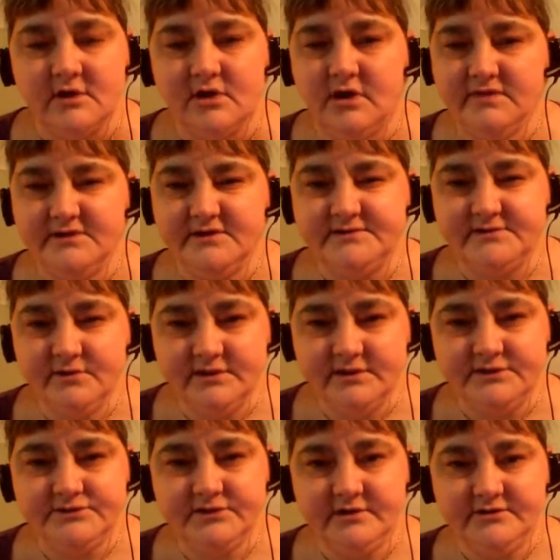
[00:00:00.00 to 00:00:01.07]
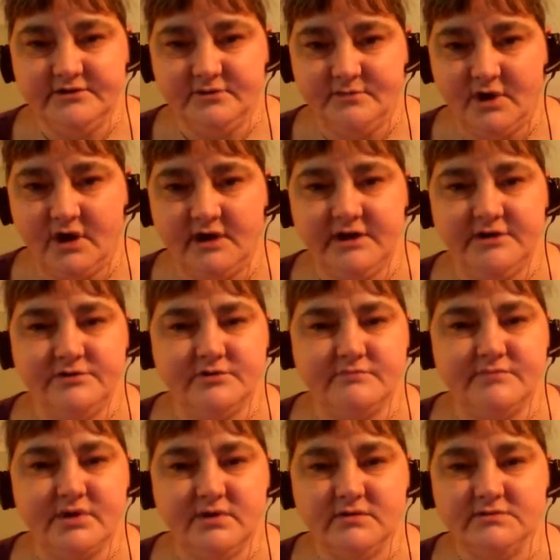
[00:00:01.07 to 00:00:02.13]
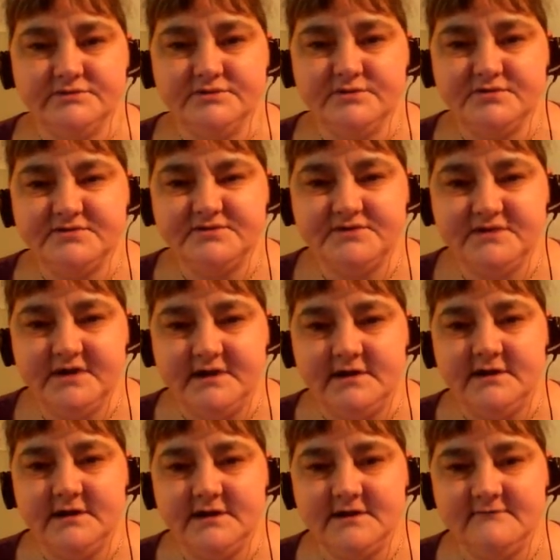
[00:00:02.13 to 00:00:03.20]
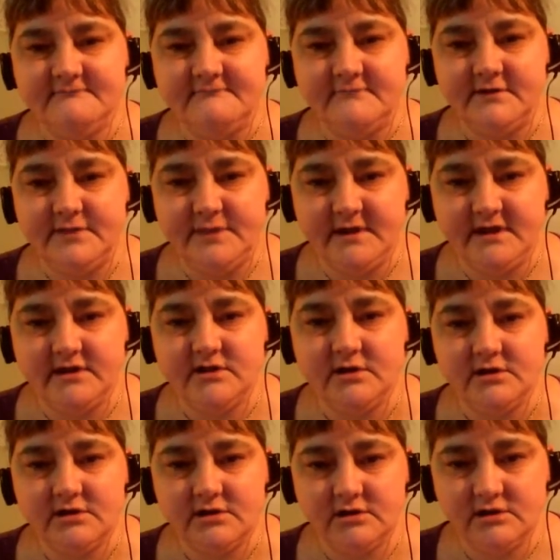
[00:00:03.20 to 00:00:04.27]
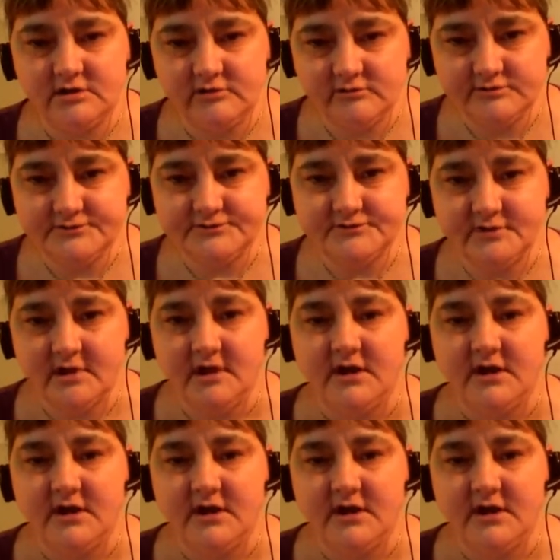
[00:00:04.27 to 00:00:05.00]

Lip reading: All the joints in your body, your bones, your skin, everything hurts,